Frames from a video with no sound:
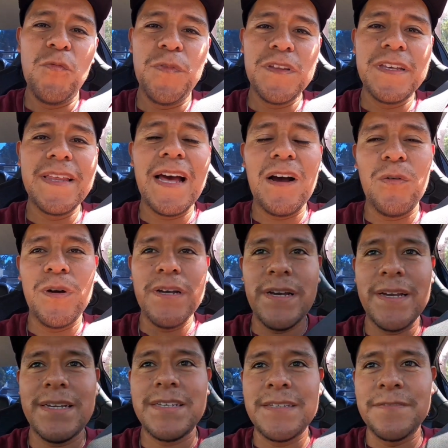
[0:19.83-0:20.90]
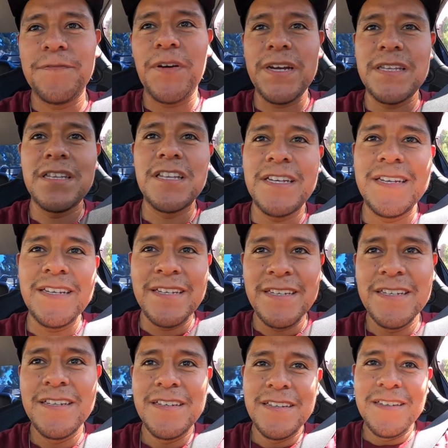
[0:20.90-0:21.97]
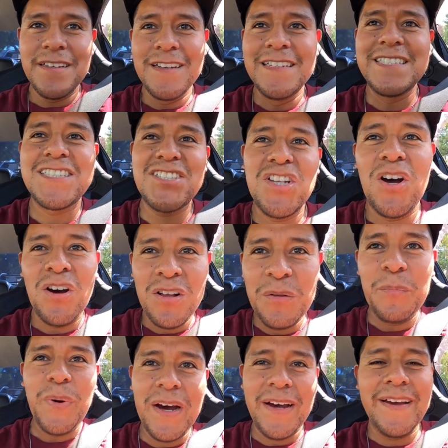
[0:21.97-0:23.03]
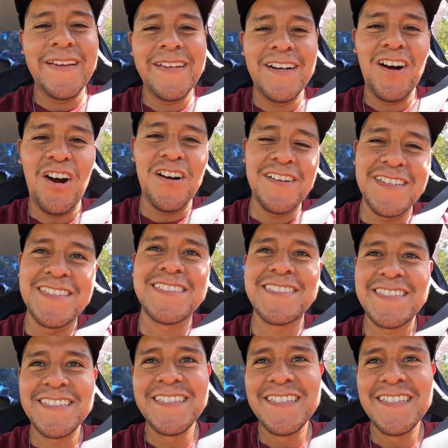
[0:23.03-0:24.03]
hopefully that way I can finally install my harness.